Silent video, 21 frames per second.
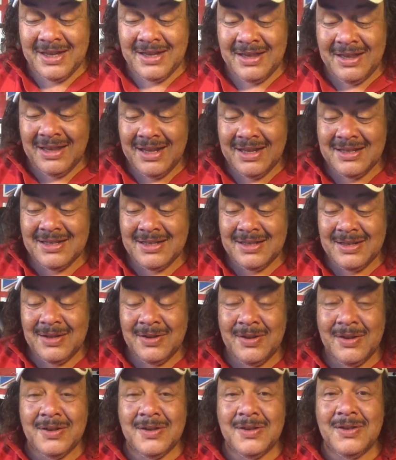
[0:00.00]
and let's
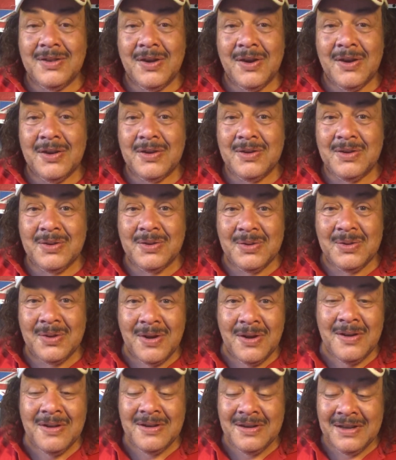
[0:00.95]
not talk too
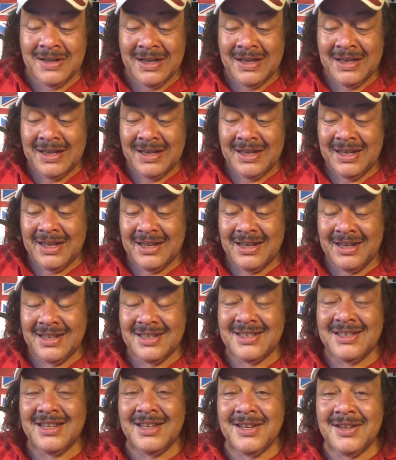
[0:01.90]
long. And
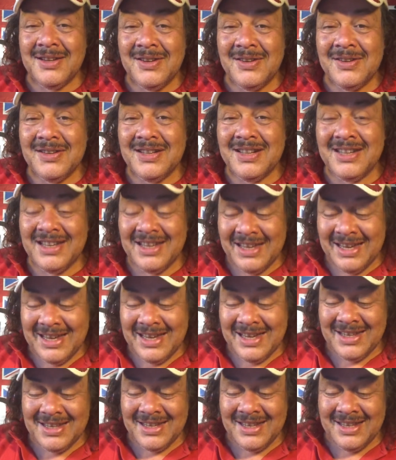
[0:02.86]
let's take a look
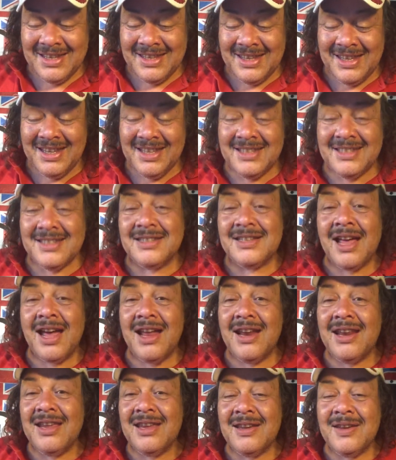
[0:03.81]
at the
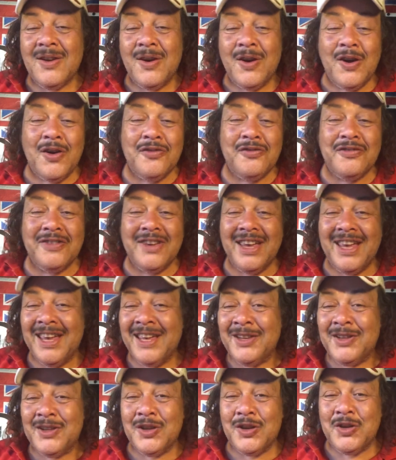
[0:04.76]
installing of
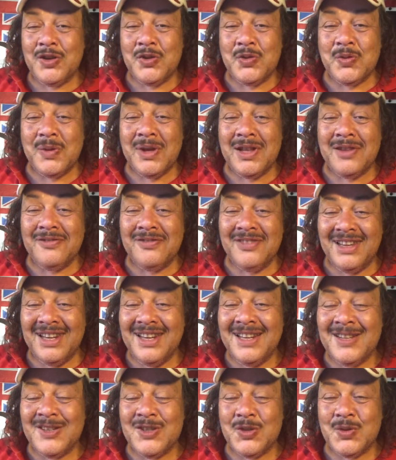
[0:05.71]
Android 12
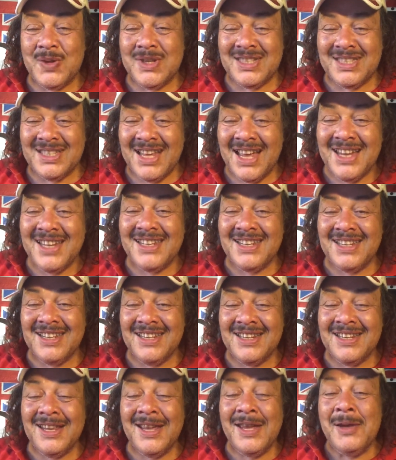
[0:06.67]
Lineage OS
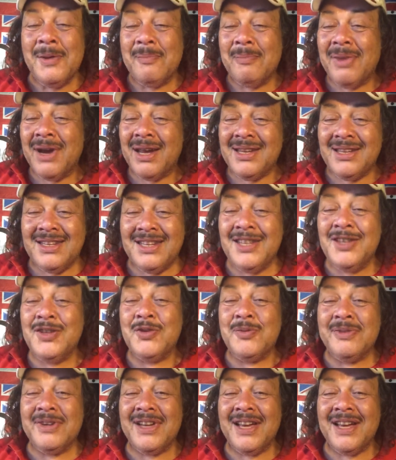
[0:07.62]
19 by
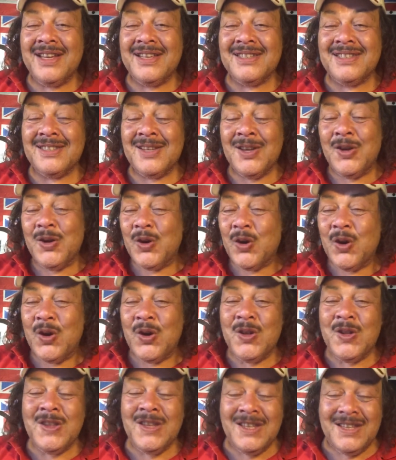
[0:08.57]
Dehumanized
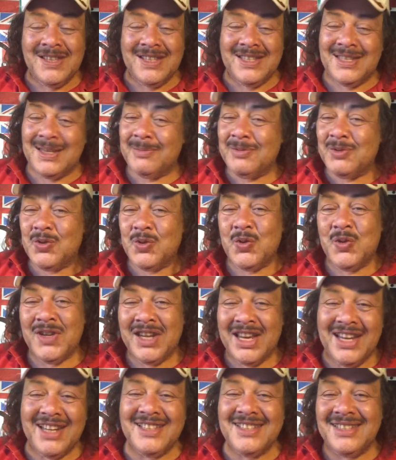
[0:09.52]
on the Samsung
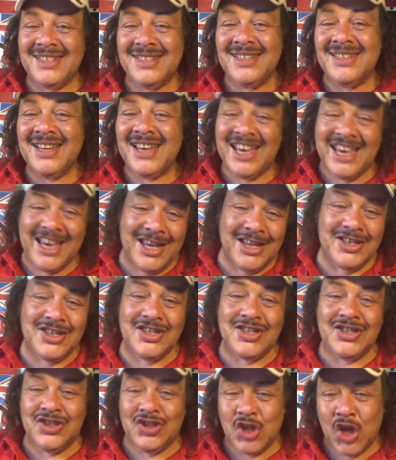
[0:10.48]
Galaxy
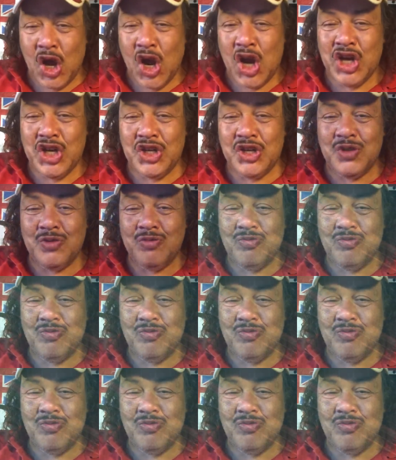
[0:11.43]
S9.